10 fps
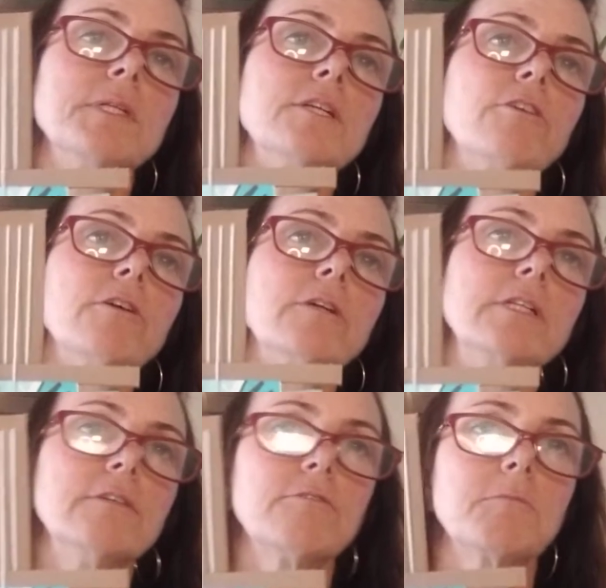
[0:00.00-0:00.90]
material and a
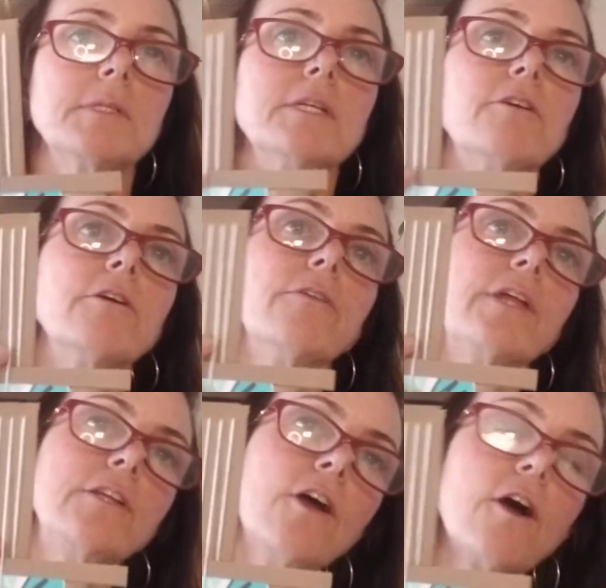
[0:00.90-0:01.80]
different material and
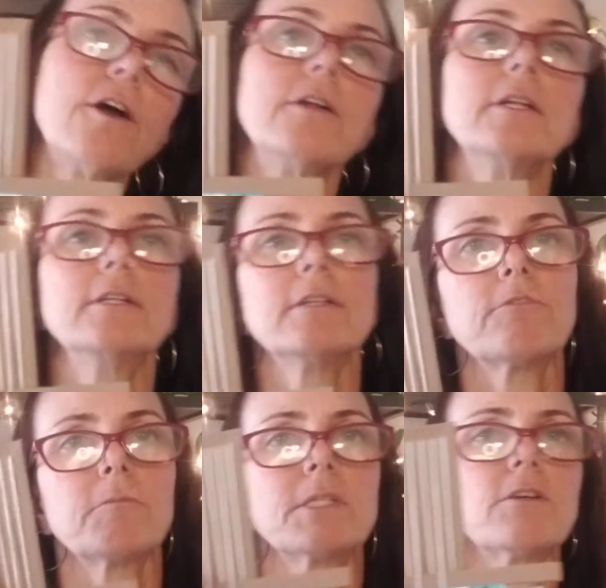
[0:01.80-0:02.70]
then yarn and a
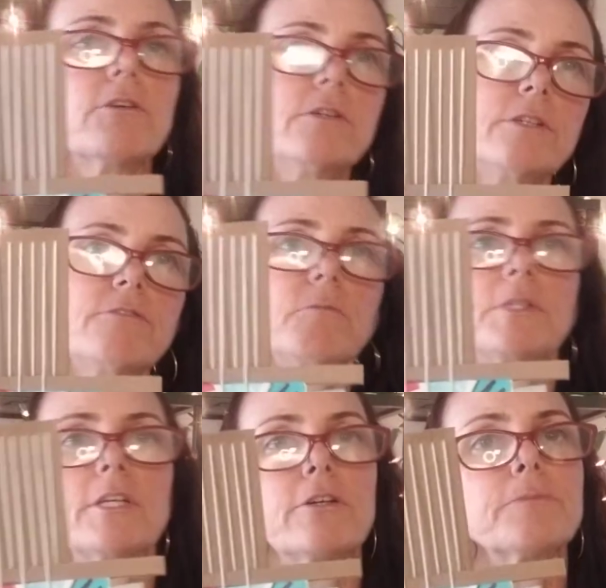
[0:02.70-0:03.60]
different material and different
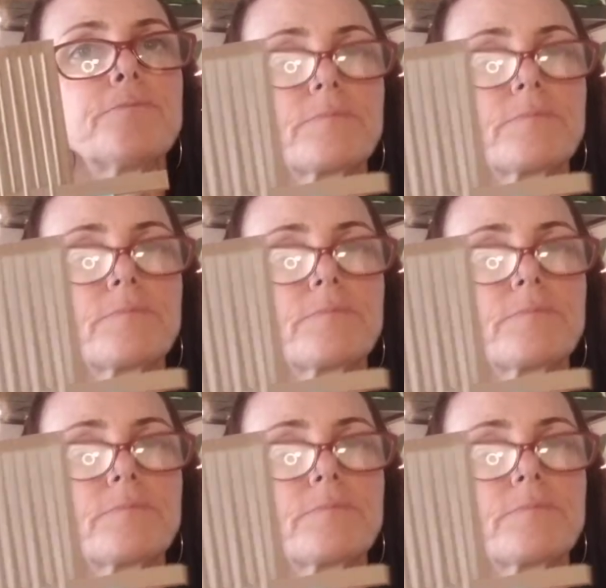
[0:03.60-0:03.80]
material